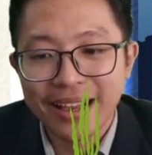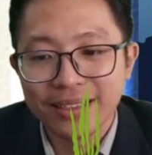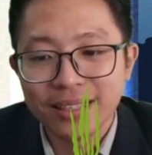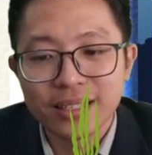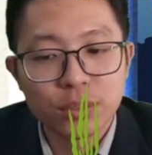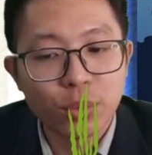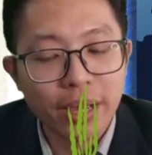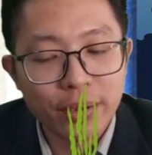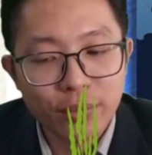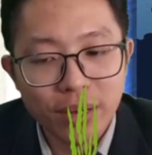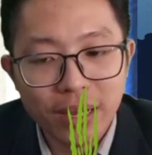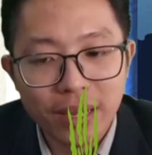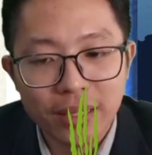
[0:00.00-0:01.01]
This is what I
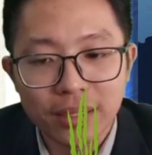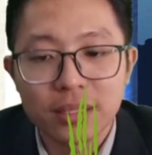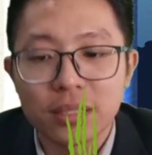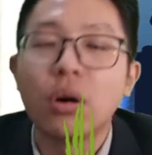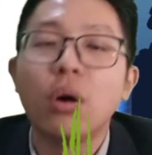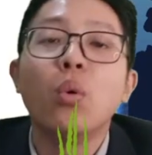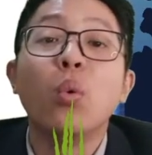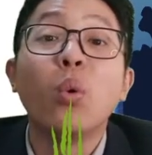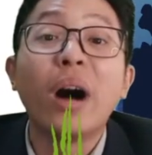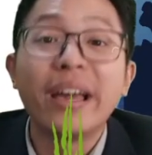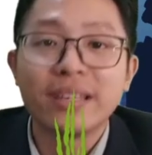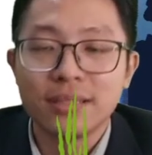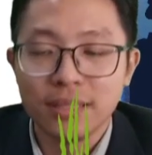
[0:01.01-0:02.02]
want. This is called
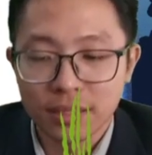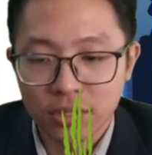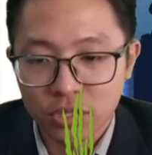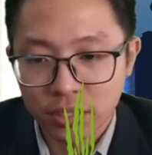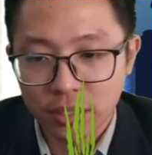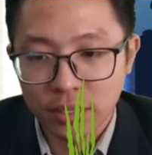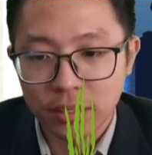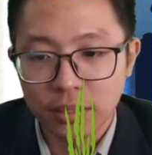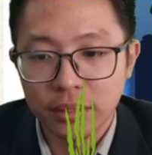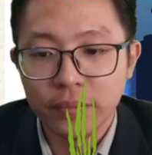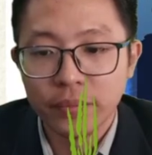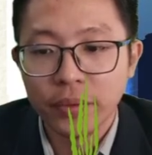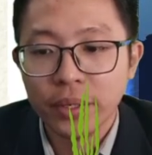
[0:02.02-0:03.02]
wise decision.
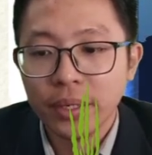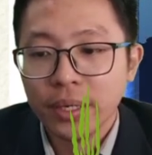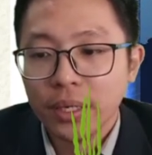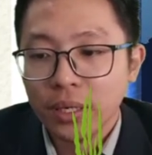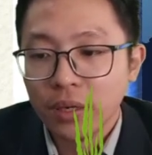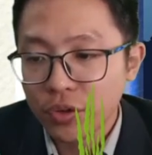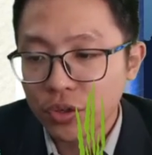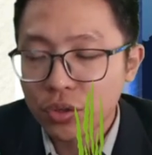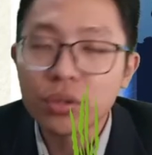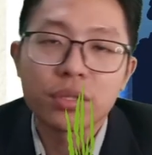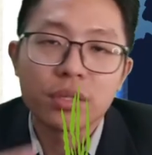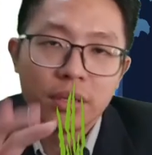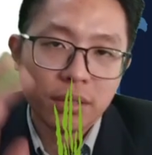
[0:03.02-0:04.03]
If you
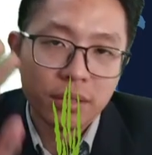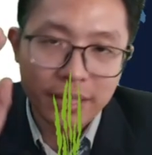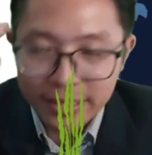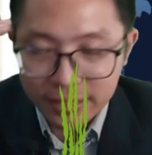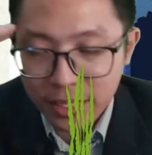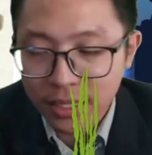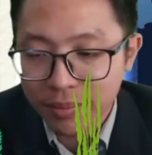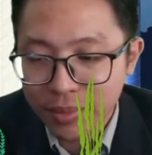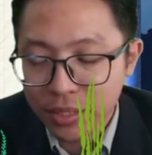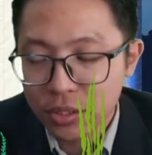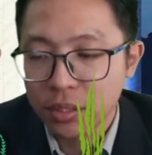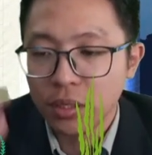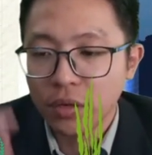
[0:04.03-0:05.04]
choose, let's say,
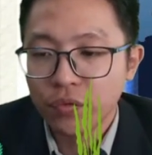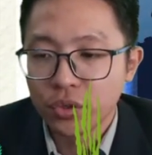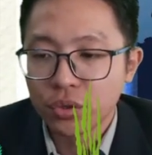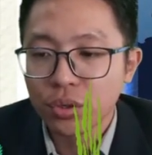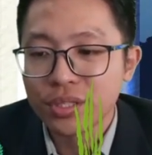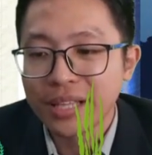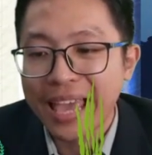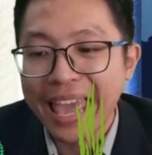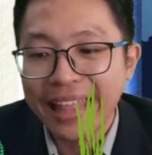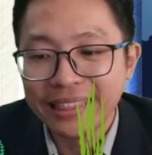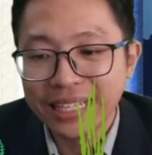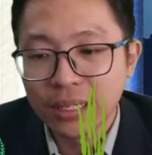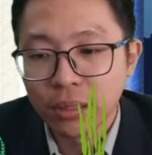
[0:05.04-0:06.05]
imagine, if you choose the
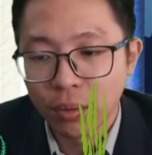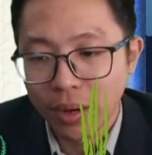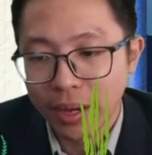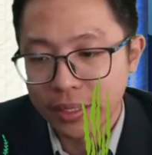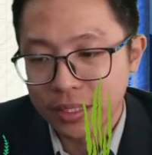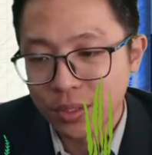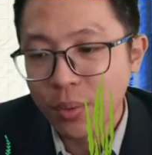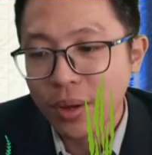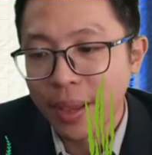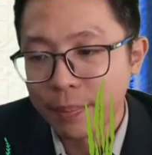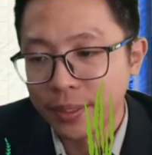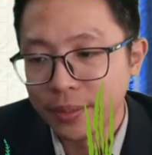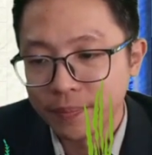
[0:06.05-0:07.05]
anti-clockwise, what will
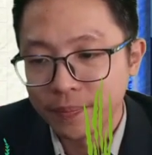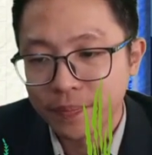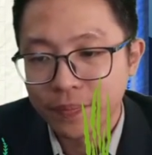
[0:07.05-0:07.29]
happen?